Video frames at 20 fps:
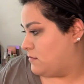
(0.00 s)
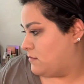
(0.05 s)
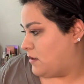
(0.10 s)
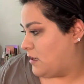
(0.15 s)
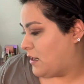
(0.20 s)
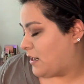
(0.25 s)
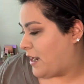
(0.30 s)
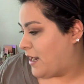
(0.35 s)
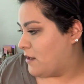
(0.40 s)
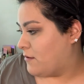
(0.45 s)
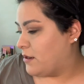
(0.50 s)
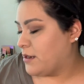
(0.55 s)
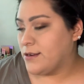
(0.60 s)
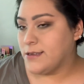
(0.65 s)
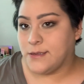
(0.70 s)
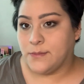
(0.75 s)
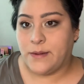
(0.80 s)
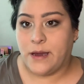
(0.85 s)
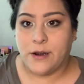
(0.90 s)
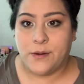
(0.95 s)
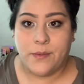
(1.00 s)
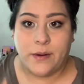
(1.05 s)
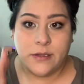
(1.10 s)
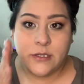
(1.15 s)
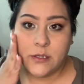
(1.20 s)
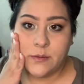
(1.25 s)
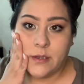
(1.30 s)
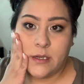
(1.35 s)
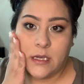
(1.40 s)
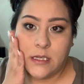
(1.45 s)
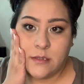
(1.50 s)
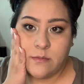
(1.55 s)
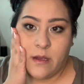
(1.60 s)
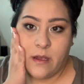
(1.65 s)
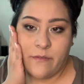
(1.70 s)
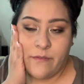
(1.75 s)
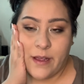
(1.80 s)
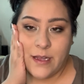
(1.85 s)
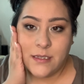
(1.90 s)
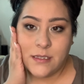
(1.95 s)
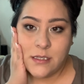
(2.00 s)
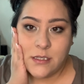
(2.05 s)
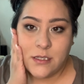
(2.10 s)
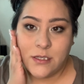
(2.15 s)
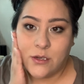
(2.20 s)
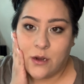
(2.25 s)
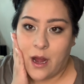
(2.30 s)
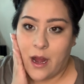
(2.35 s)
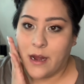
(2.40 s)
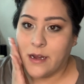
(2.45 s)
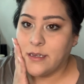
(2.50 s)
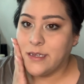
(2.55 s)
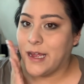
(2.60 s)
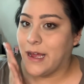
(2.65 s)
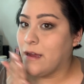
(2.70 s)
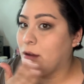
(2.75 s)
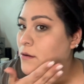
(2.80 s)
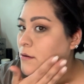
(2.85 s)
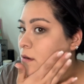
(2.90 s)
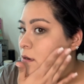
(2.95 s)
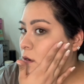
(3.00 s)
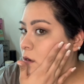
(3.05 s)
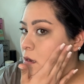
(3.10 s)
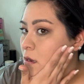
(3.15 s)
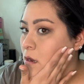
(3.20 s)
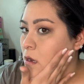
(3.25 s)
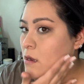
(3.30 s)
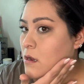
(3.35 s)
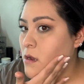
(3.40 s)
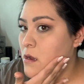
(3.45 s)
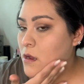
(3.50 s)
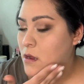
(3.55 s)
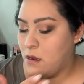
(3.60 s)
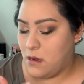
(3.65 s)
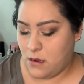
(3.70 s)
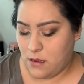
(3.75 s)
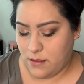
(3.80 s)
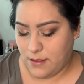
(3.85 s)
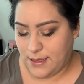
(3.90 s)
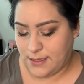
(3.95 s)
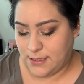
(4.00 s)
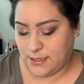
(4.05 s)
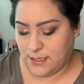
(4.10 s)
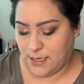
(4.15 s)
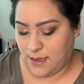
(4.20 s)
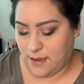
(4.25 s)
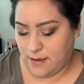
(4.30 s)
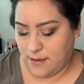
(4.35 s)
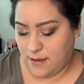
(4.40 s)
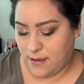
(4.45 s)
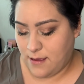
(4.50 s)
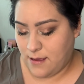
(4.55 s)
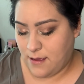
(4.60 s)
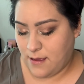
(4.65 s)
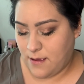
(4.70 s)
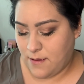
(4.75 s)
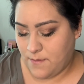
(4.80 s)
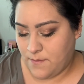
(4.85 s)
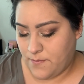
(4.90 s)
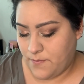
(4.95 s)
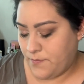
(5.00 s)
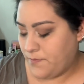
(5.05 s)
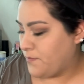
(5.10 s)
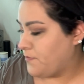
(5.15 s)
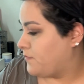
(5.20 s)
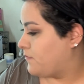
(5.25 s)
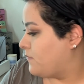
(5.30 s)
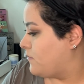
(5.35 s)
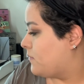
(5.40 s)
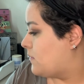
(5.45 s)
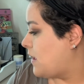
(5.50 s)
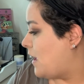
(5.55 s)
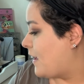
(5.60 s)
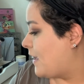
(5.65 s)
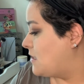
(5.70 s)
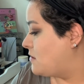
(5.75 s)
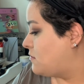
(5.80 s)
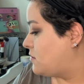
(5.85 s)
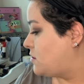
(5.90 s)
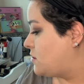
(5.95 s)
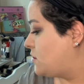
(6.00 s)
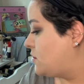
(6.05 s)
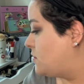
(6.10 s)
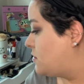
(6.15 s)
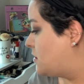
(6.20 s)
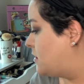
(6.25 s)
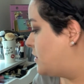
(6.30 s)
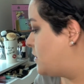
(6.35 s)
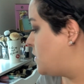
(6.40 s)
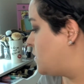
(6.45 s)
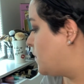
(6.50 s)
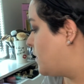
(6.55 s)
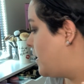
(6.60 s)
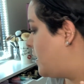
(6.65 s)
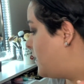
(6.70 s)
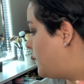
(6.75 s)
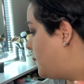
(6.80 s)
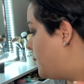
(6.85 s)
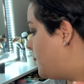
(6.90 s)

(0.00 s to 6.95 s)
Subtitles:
and I kind of want to use a powder bronzer because my face is dried down. Let's see. I guess we'll just use this one.